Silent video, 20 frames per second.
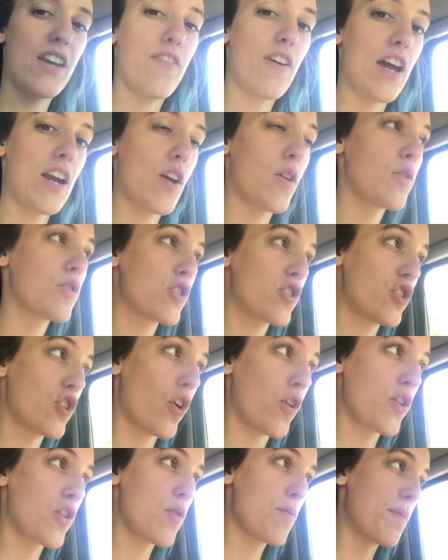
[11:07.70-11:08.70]
If I don't
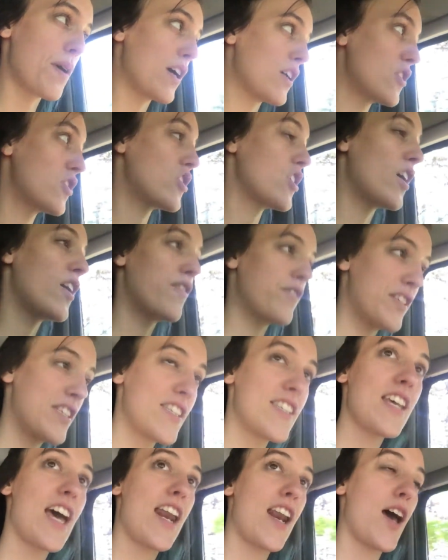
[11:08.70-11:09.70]
show you much of
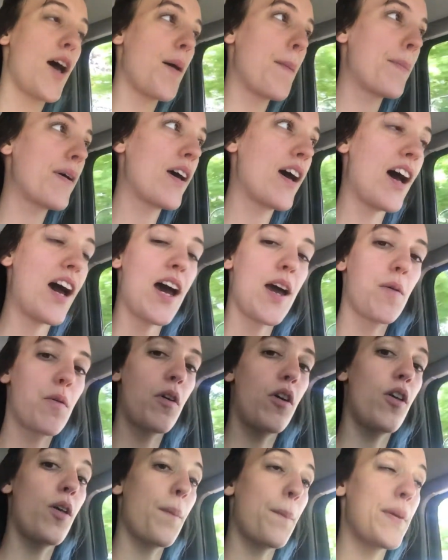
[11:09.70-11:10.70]
setup, I
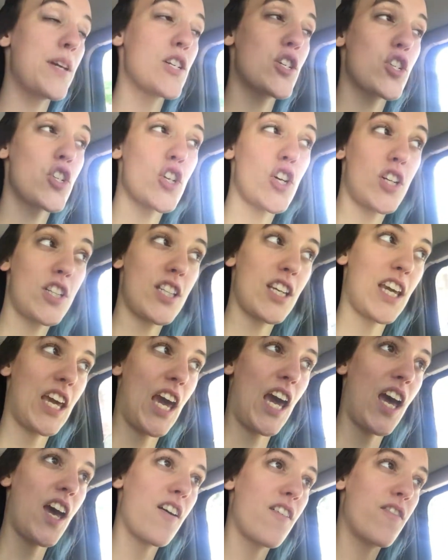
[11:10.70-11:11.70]
will be sure to
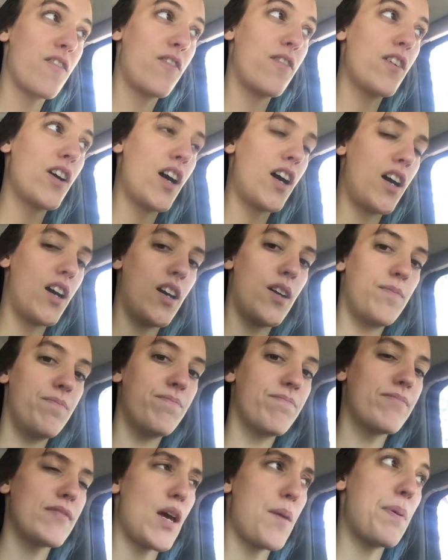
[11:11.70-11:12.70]
get
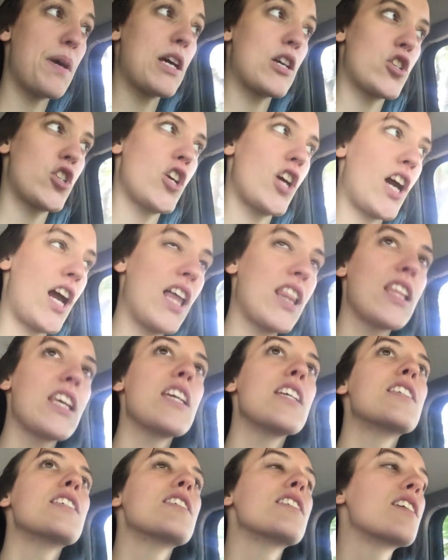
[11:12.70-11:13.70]
a picture at
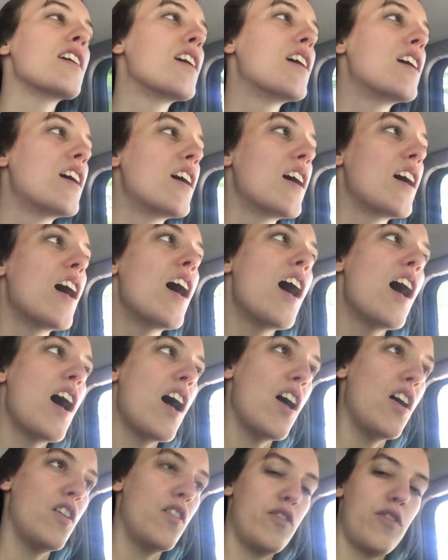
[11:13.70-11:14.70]
least
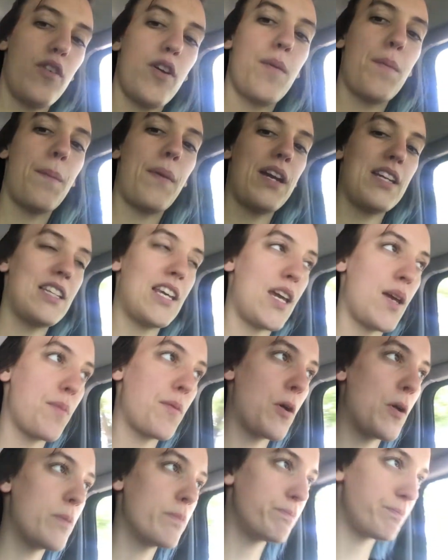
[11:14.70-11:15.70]
of my
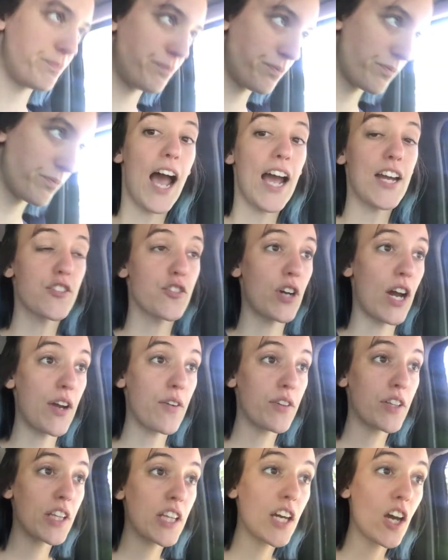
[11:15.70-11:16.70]
table. I
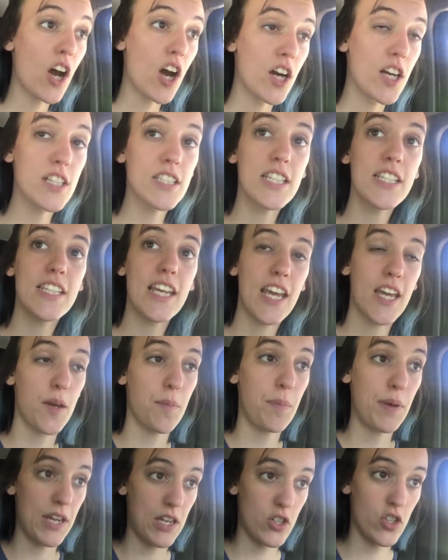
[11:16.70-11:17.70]
try really hard to take
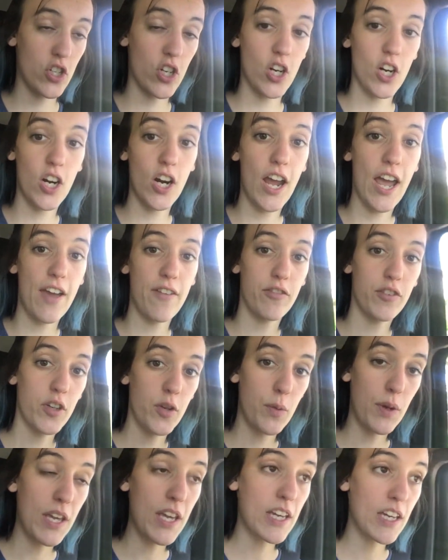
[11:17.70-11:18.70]
a picture
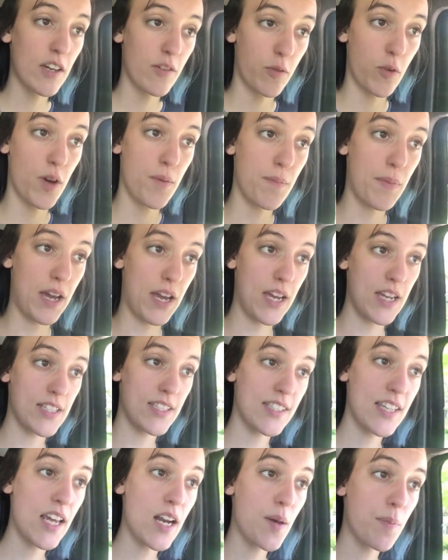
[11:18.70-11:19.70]
every week of what my
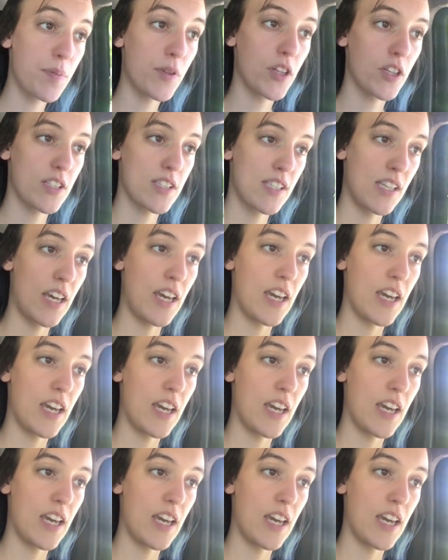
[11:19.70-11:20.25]
setup looks